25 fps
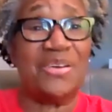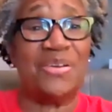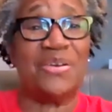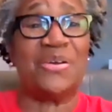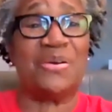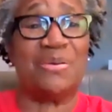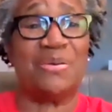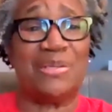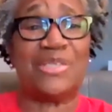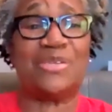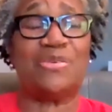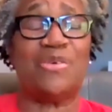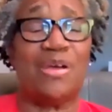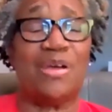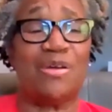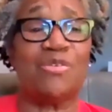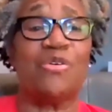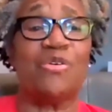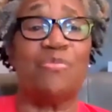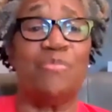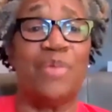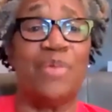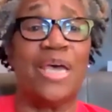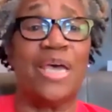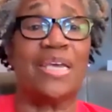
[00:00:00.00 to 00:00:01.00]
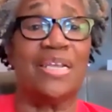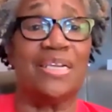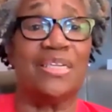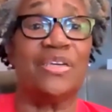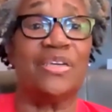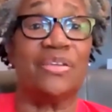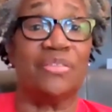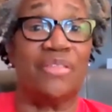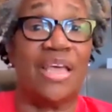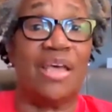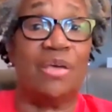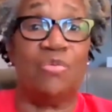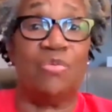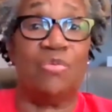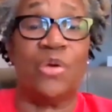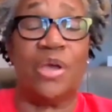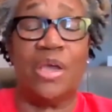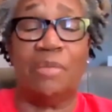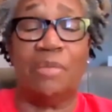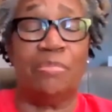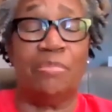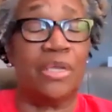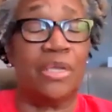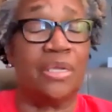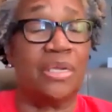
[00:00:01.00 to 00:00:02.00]
you know, so I'll go back and look that
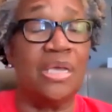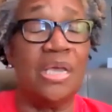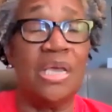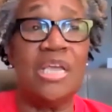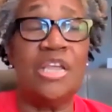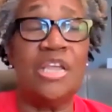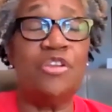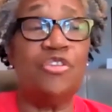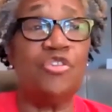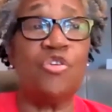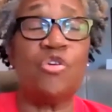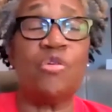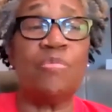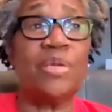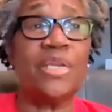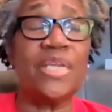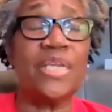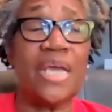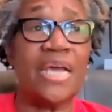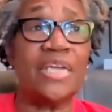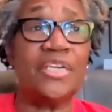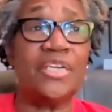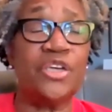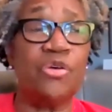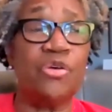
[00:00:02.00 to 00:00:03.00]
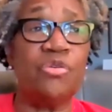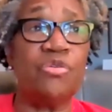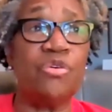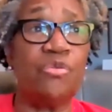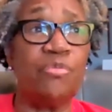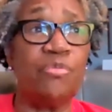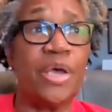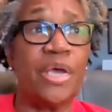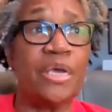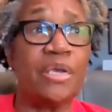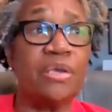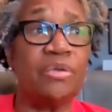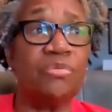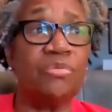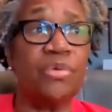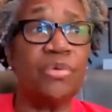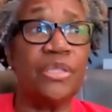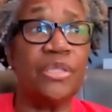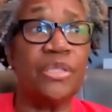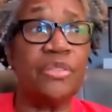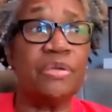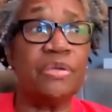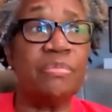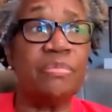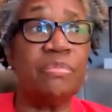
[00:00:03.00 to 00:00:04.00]
way. But normally I don't go back and
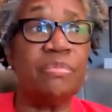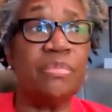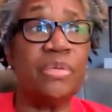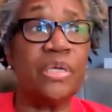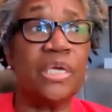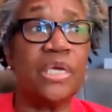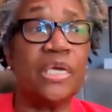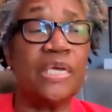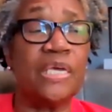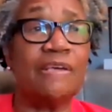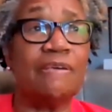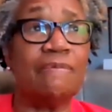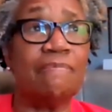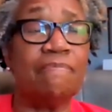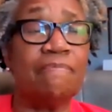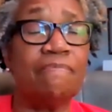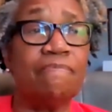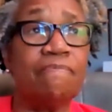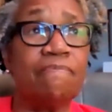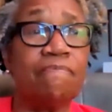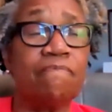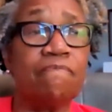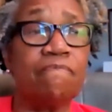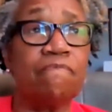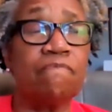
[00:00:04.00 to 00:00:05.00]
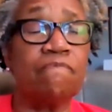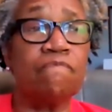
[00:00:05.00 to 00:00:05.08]
read them. Um,